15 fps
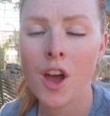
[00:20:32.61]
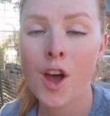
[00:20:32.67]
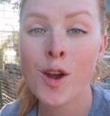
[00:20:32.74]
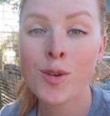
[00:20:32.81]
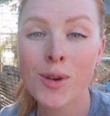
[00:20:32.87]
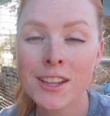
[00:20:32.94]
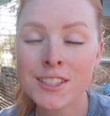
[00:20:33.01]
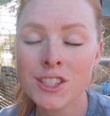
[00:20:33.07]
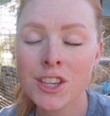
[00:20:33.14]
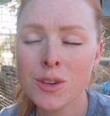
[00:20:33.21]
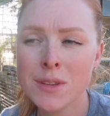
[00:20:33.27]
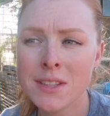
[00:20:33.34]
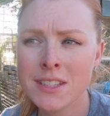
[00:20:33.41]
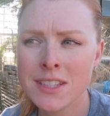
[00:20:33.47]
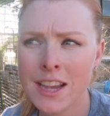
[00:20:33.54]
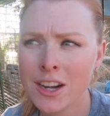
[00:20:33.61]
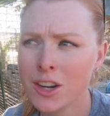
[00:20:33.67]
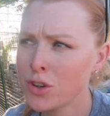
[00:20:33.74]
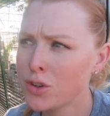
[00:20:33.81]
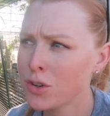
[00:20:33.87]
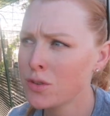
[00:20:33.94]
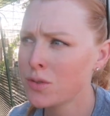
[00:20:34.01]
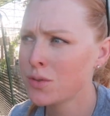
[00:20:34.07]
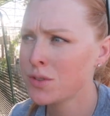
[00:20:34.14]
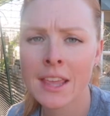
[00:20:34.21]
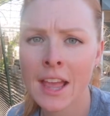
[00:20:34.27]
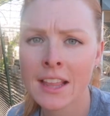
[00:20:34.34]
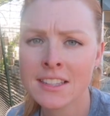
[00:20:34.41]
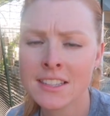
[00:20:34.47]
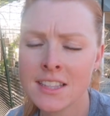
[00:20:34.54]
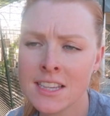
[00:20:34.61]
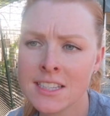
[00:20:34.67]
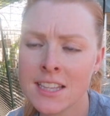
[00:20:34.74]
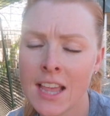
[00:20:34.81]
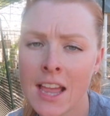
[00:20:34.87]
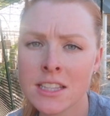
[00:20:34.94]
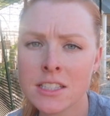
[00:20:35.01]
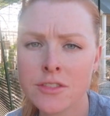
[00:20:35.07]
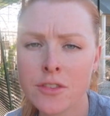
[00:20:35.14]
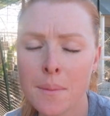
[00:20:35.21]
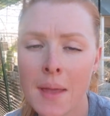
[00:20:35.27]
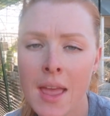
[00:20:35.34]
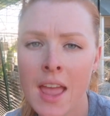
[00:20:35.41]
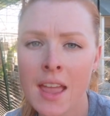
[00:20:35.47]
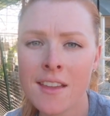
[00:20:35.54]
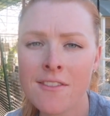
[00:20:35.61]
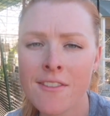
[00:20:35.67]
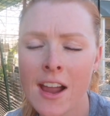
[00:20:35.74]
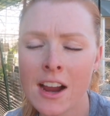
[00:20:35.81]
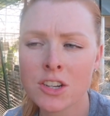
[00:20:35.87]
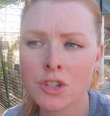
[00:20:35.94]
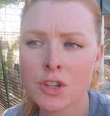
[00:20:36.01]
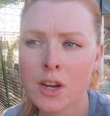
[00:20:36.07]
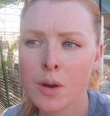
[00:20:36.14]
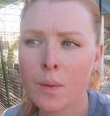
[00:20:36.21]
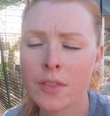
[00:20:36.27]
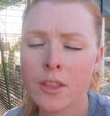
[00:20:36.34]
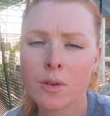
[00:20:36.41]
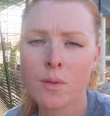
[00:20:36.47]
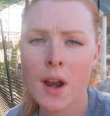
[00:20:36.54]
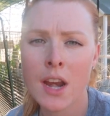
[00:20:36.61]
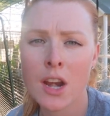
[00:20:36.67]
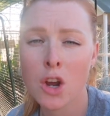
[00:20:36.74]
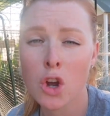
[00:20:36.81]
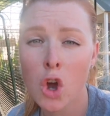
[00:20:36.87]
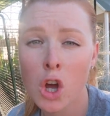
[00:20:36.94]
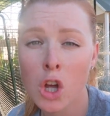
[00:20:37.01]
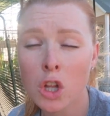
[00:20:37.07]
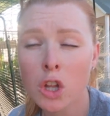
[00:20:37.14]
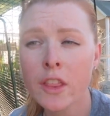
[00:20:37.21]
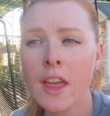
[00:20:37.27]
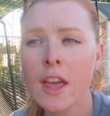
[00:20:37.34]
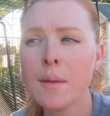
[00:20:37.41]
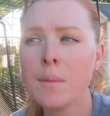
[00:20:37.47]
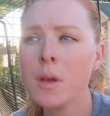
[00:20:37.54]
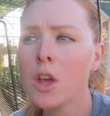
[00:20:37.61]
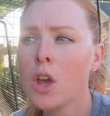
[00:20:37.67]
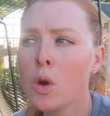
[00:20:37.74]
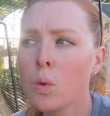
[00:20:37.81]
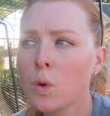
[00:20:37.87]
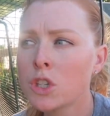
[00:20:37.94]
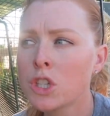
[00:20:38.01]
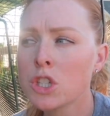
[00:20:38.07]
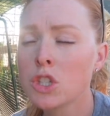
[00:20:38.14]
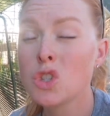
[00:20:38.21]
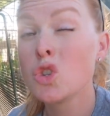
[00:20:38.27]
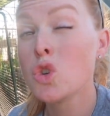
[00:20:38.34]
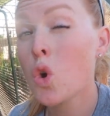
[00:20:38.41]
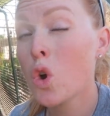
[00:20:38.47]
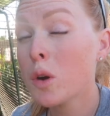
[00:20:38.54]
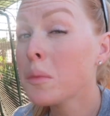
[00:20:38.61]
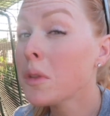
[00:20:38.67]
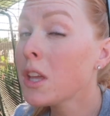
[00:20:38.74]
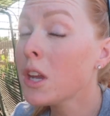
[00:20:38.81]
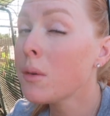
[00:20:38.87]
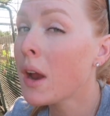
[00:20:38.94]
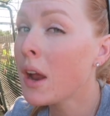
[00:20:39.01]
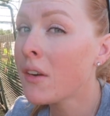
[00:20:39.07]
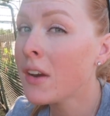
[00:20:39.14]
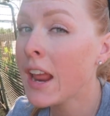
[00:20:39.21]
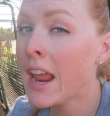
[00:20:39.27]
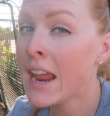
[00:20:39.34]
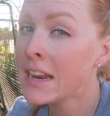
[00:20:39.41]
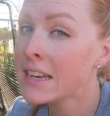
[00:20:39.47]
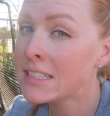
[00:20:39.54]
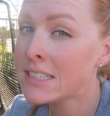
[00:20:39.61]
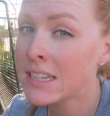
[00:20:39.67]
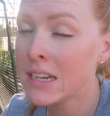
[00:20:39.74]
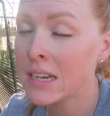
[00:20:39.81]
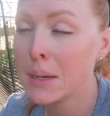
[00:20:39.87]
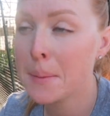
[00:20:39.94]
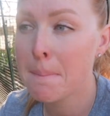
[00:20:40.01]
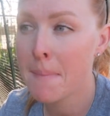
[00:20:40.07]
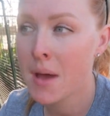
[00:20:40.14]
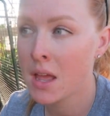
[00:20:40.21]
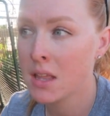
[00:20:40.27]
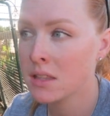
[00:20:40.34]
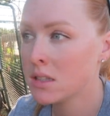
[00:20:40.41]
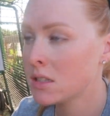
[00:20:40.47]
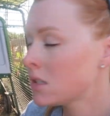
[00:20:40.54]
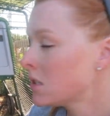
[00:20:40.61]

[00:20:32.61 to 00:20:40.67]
A rescue in Santa Cruz gets these hens from an egg factory when they're ready to cull them, which is normally around 18 months.